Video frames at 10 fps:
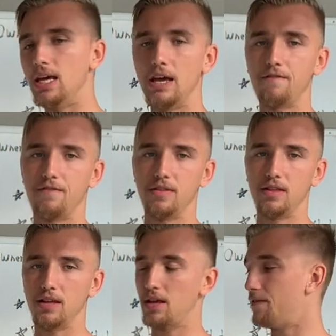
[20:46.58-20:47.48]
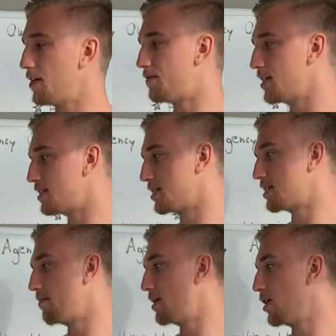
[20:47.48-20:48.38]
if, if, if this is
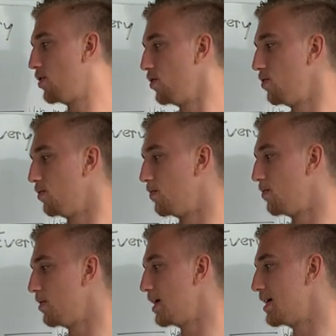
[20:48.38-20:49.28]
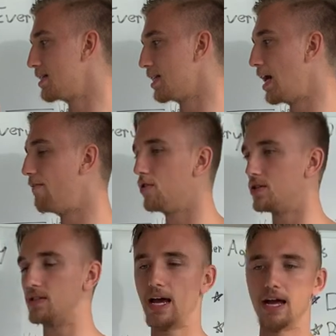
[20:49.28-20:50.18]
somebody who is
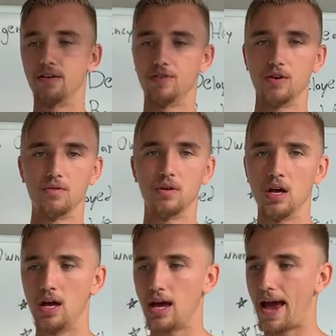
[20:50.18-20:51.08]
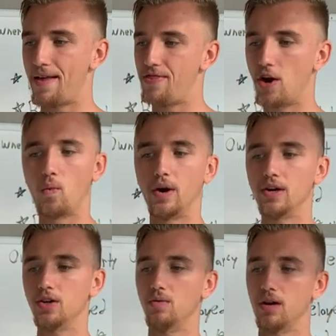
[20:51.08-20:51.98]
levels ahead of you and they're where
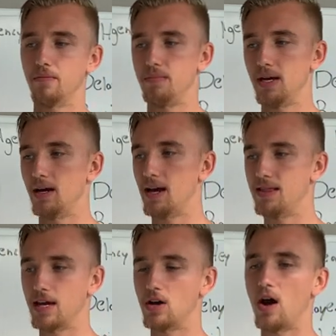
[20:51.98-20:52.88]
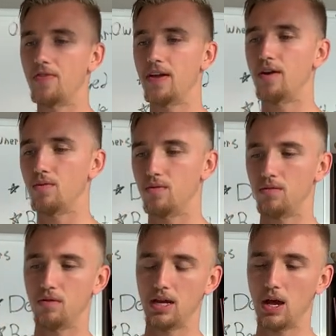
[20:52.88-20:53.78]
you want to be and they got there
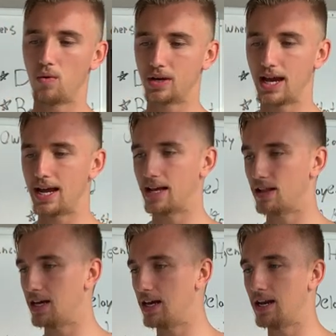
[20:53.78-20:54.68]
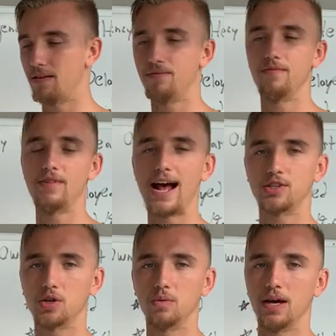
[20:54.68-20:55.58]
organically in a
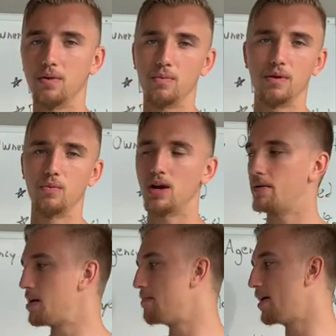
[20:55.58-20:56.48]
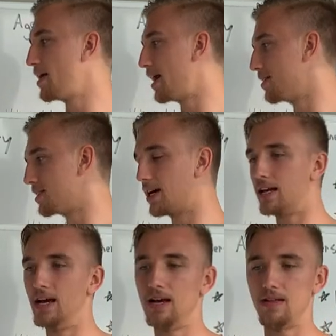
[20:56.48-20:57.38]
natural way, what, what I mean by that is like
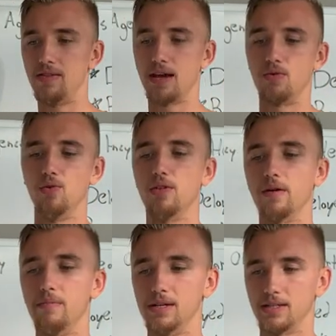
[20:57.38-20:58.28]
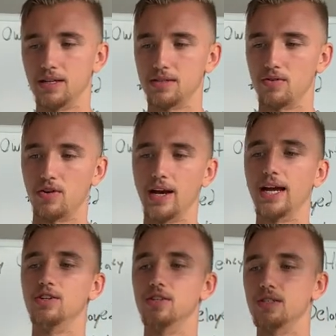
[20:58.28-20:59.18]
they grew their business or their
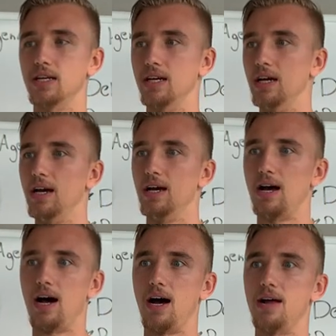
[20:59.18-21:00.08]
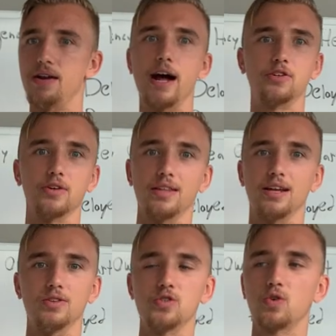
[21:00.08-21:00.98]
agency uh, naturally. They
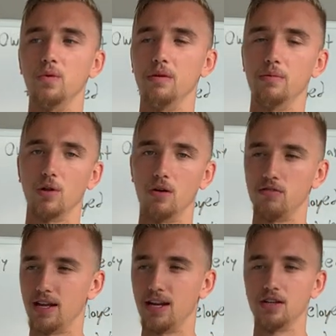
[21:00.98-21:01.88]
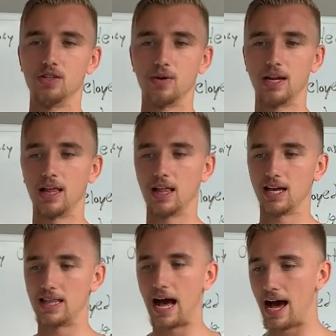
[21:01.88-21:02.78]
didn't screw people over, they didn't do anything
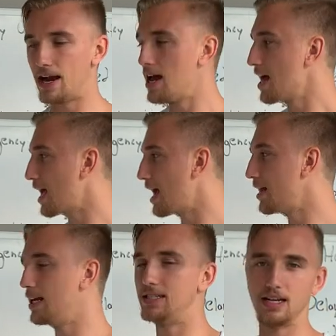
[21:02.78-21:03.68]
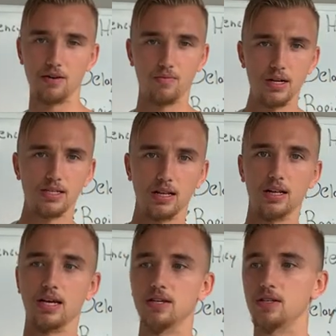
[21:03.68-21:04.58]
like that. And they did it
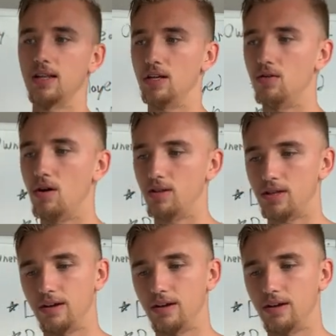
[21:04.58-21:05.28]
recently so that you know that